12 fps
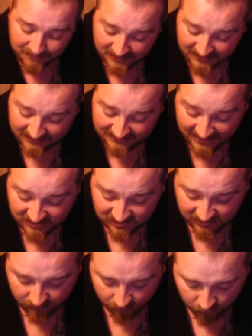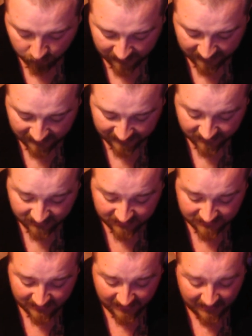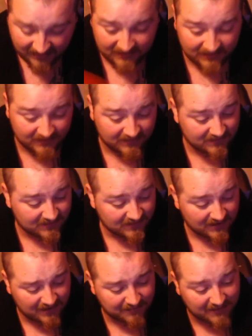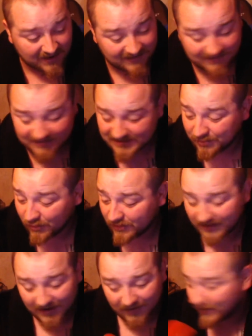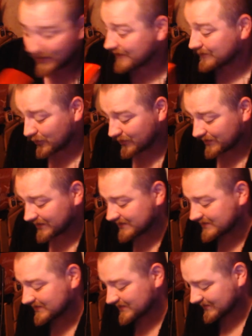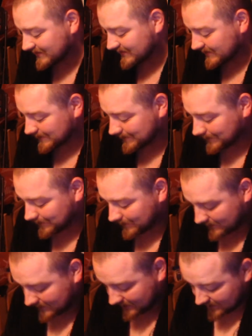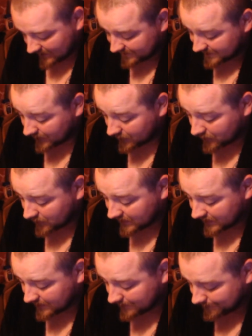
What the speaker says: it's actually really good, and I'm kind of disappointed I don't have more of these. So,